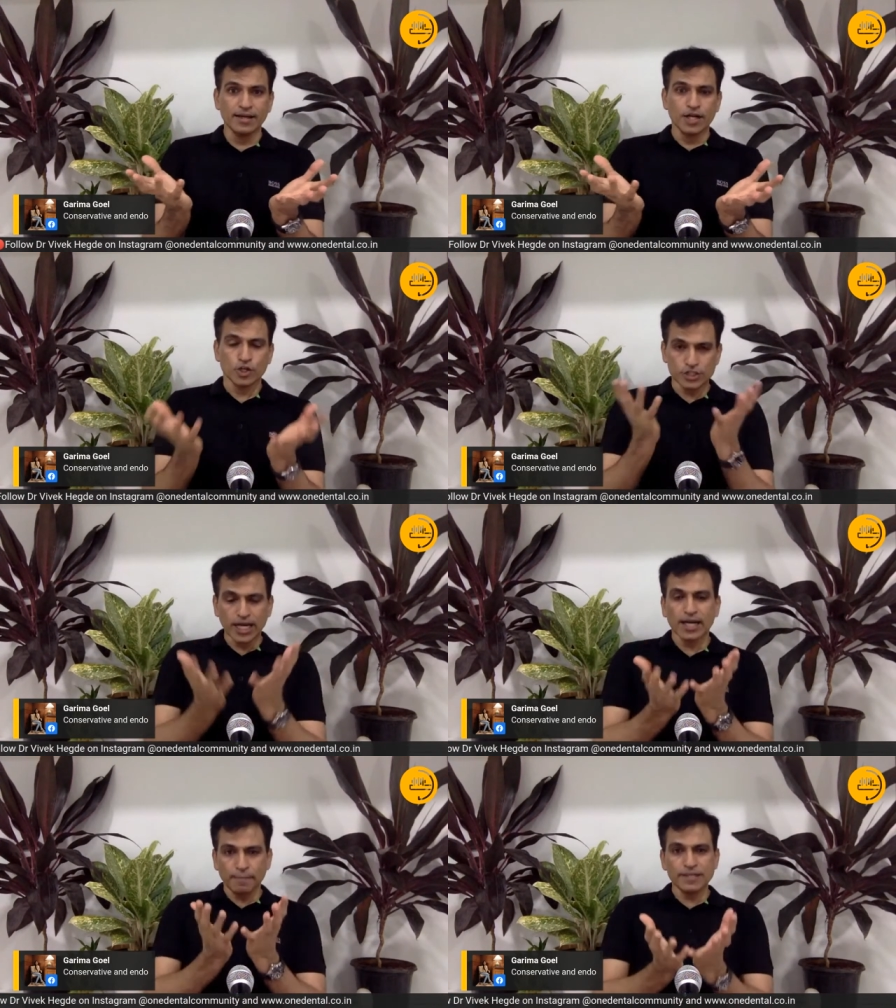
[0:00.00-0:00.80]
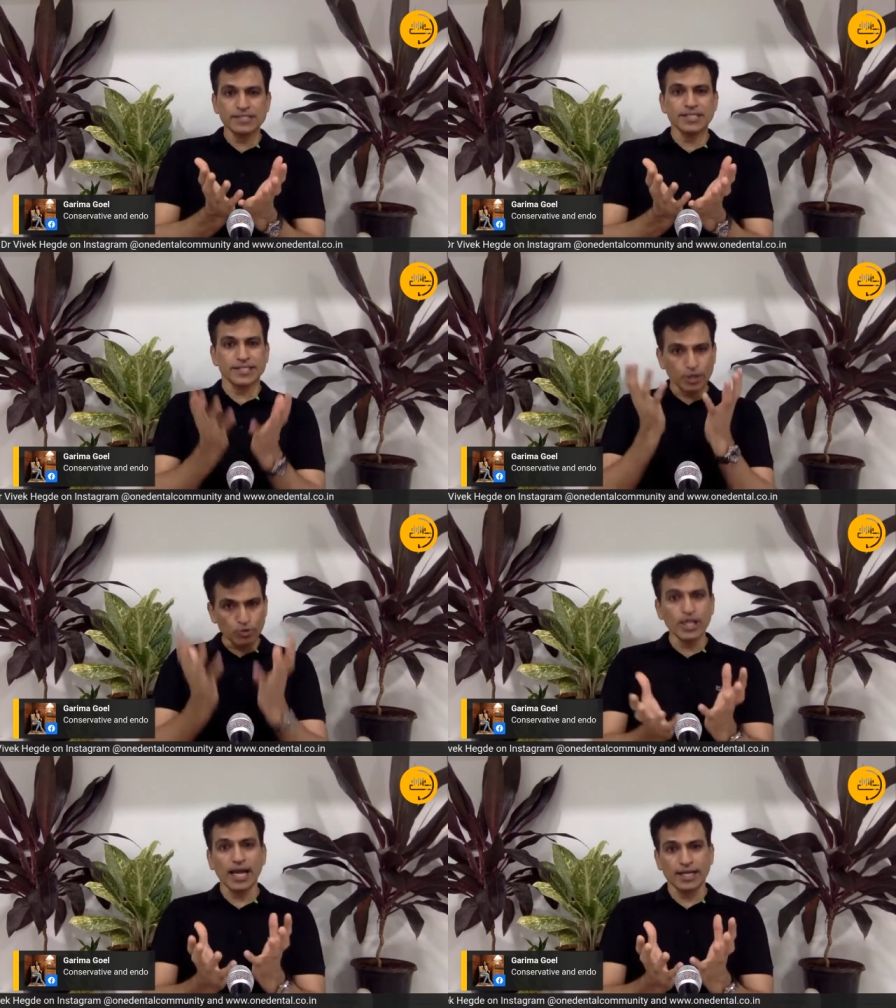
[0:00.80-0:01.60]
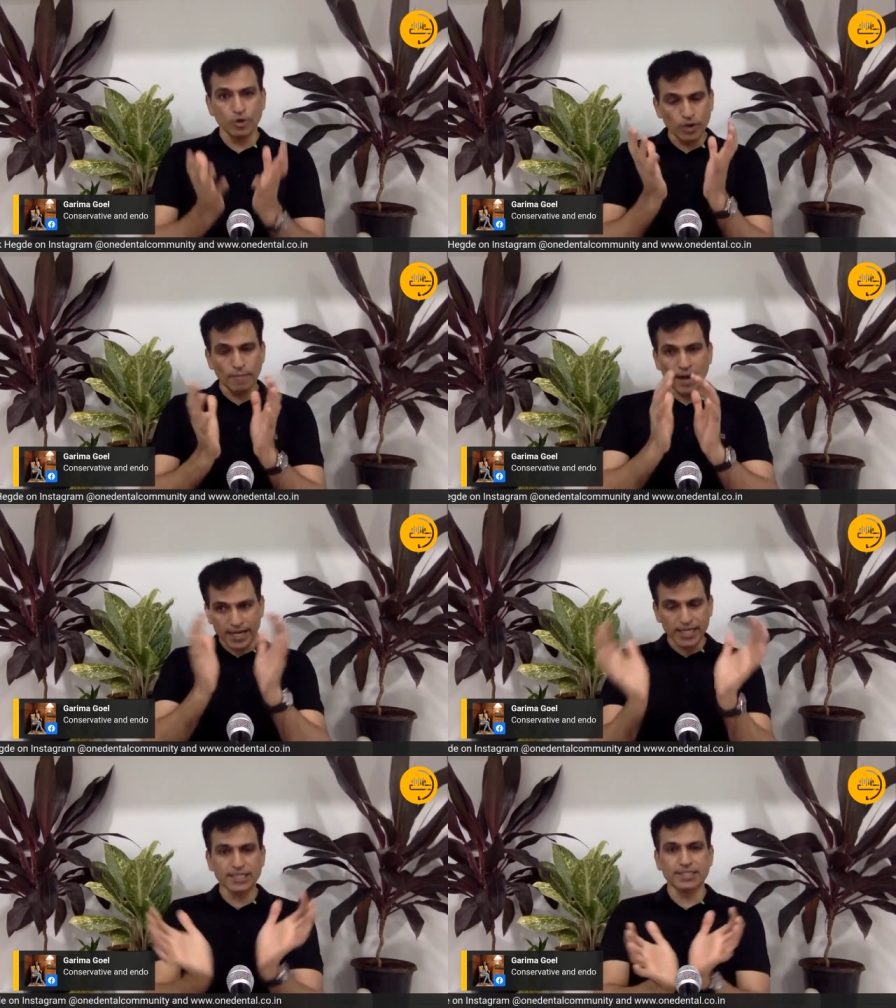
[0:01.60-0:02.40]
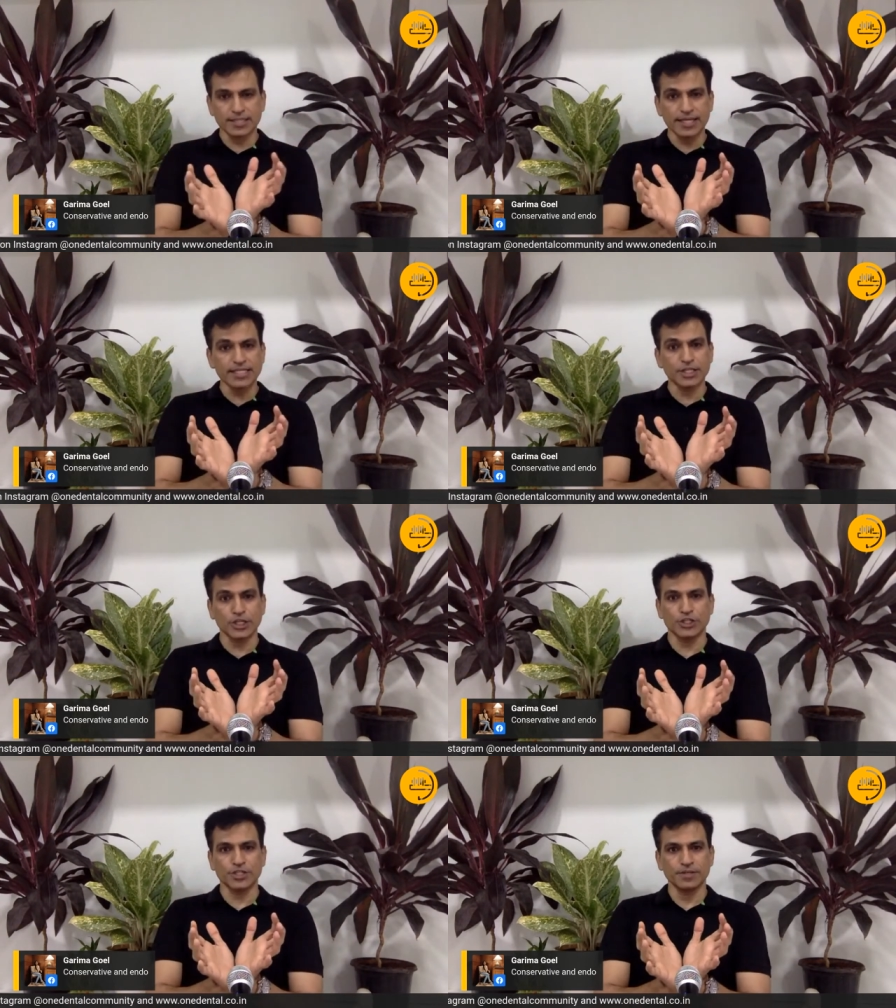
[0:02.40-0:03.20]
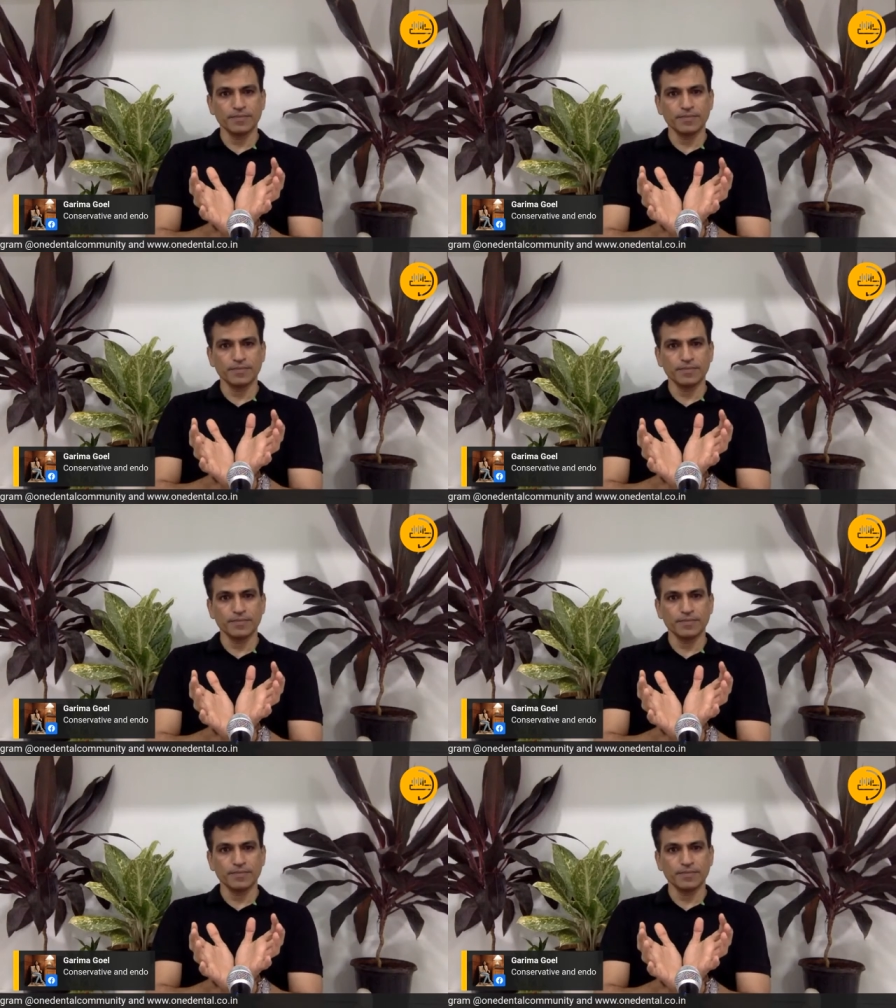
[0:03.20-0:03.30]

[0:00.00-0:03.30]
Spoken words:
To start a business, they do that. They do a market research.